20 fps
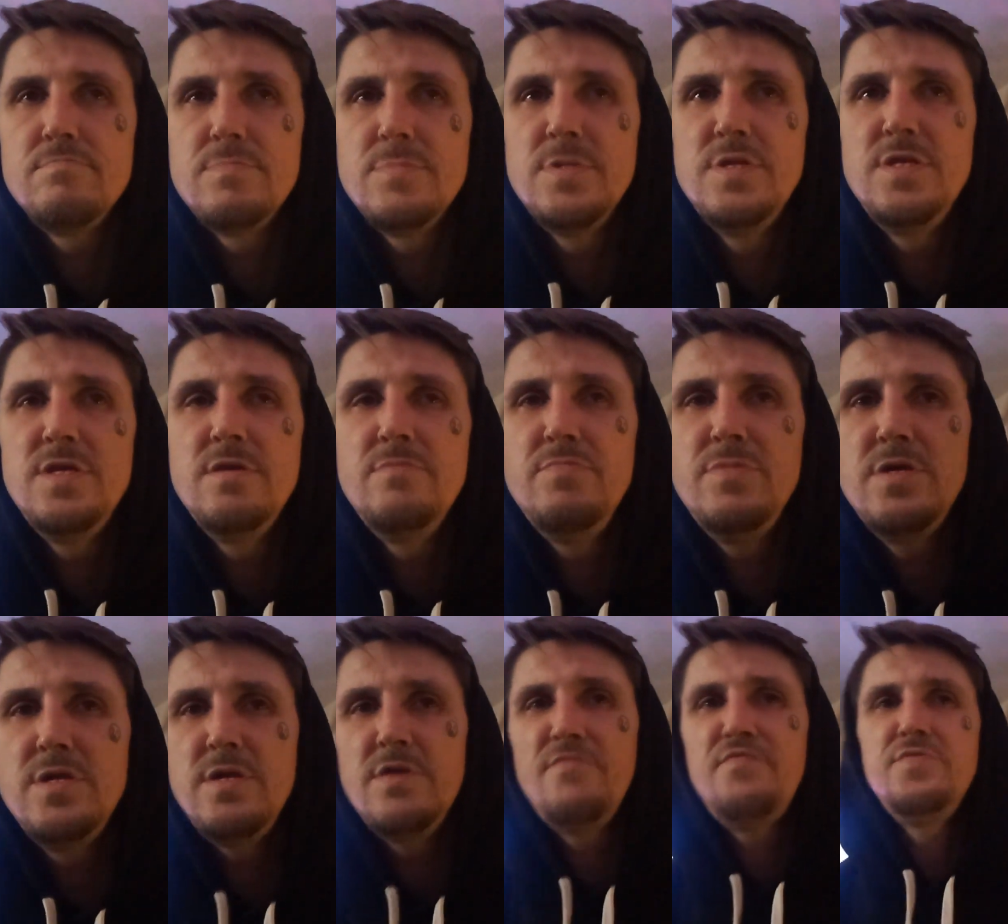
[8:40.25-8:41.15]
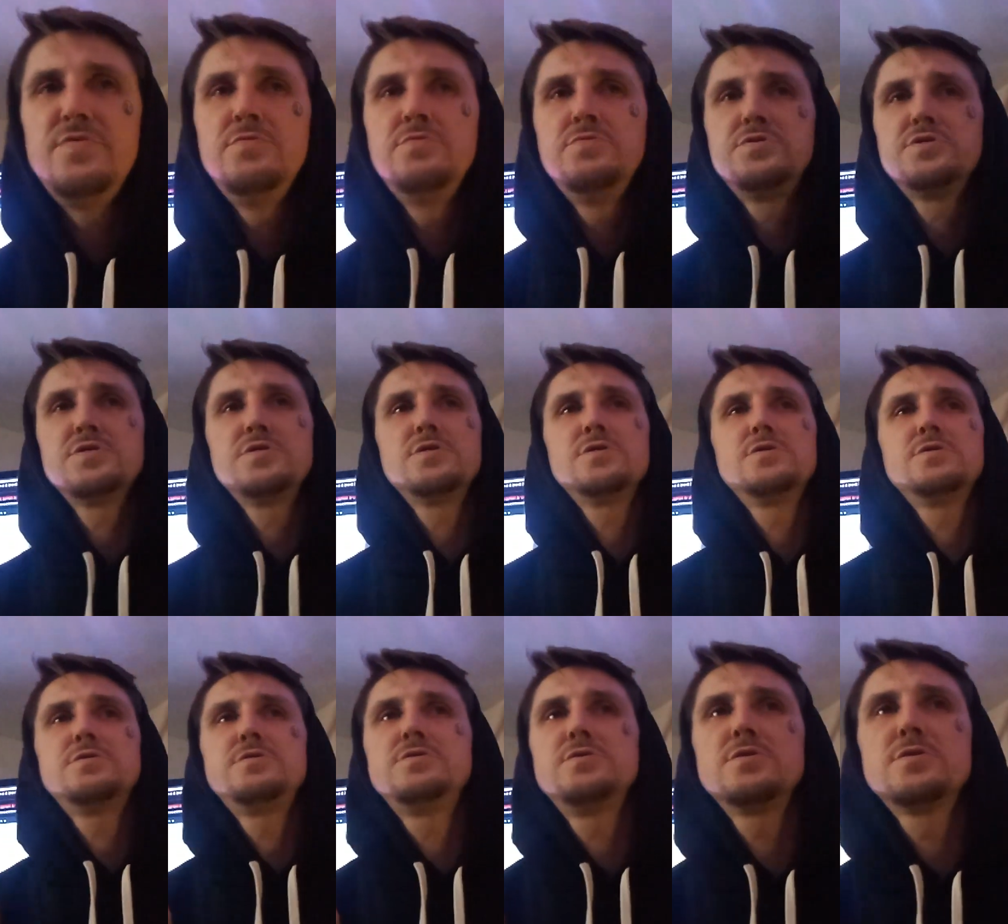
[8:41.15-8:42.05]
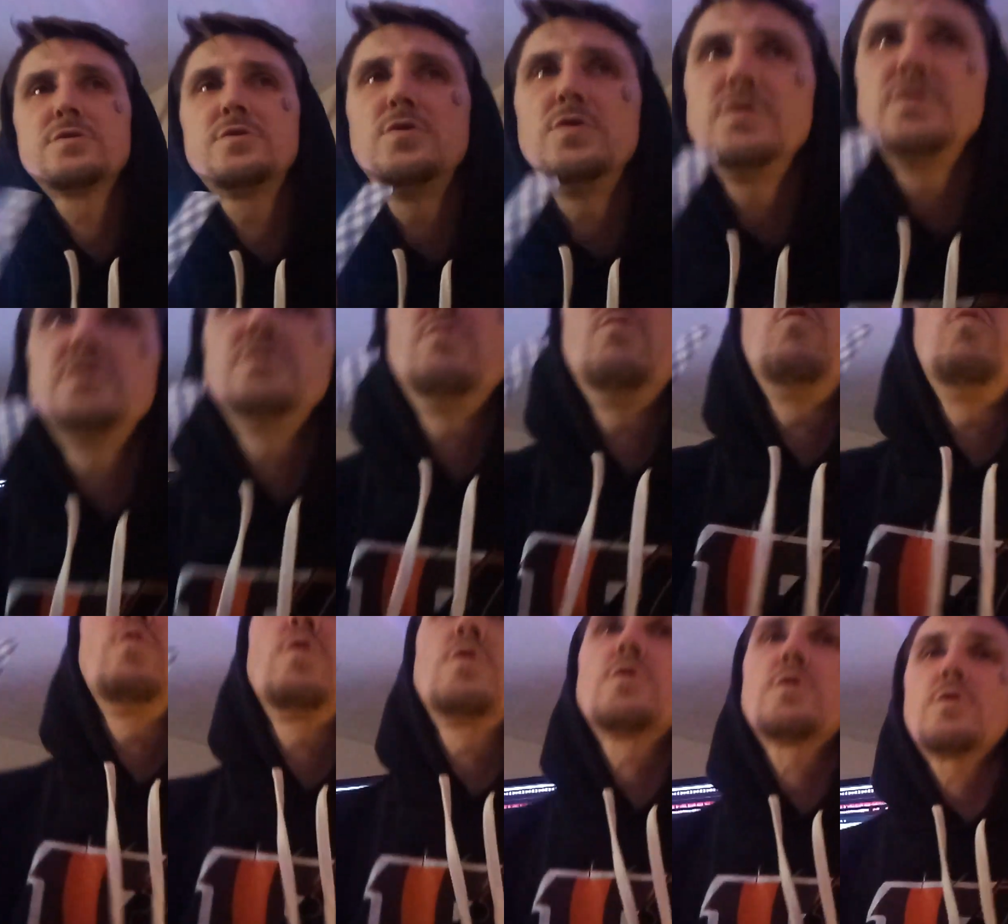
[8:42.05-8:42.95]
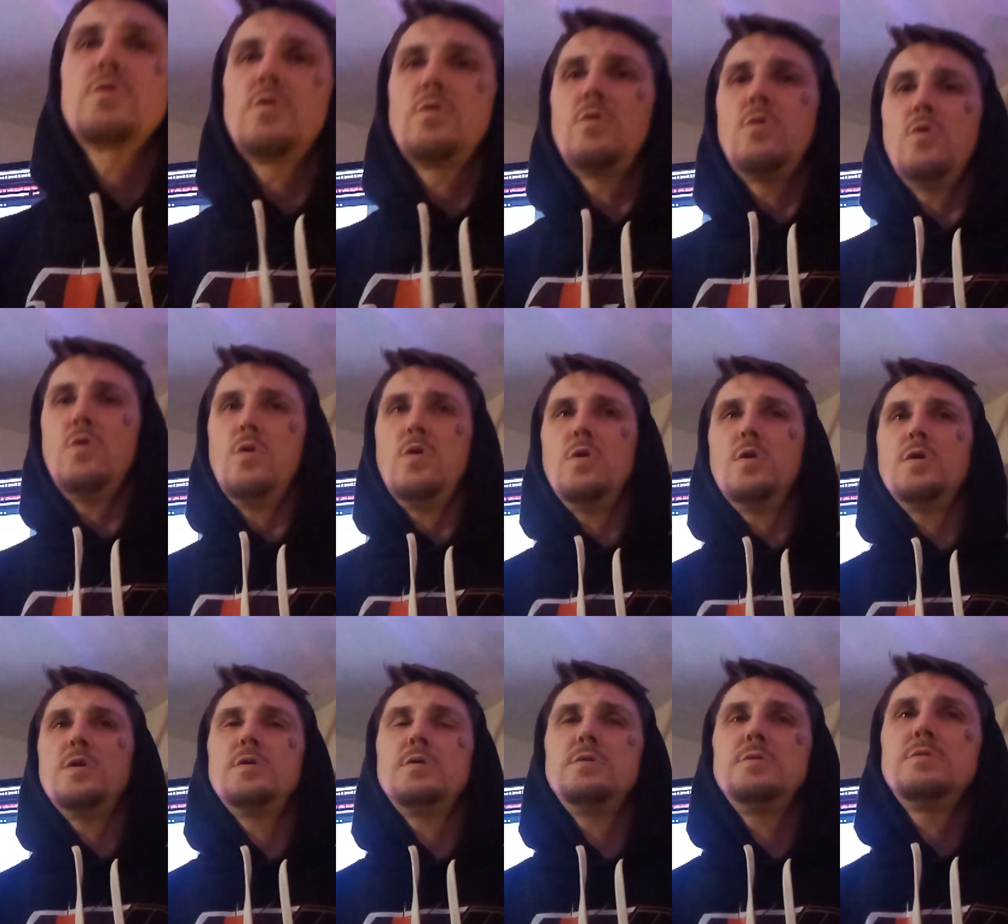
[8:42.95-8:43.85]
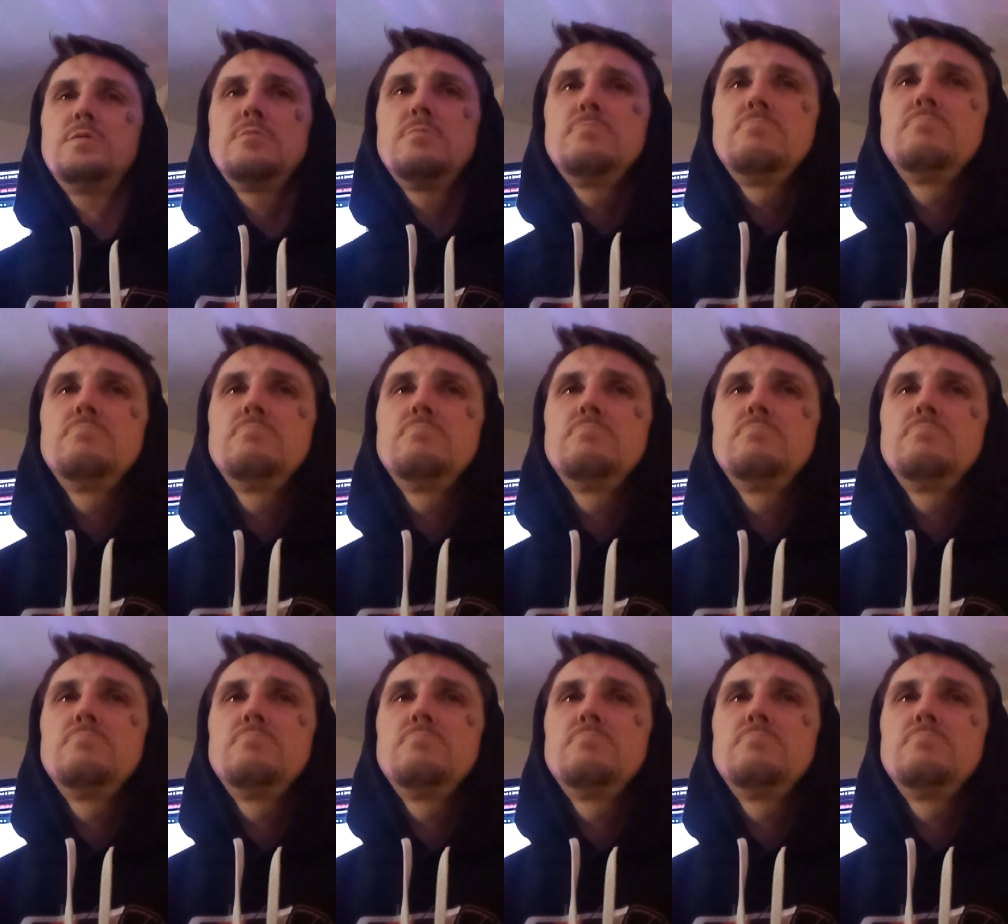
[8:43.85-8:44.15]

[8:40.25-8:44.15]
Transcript: in the immediate future, you're going to work on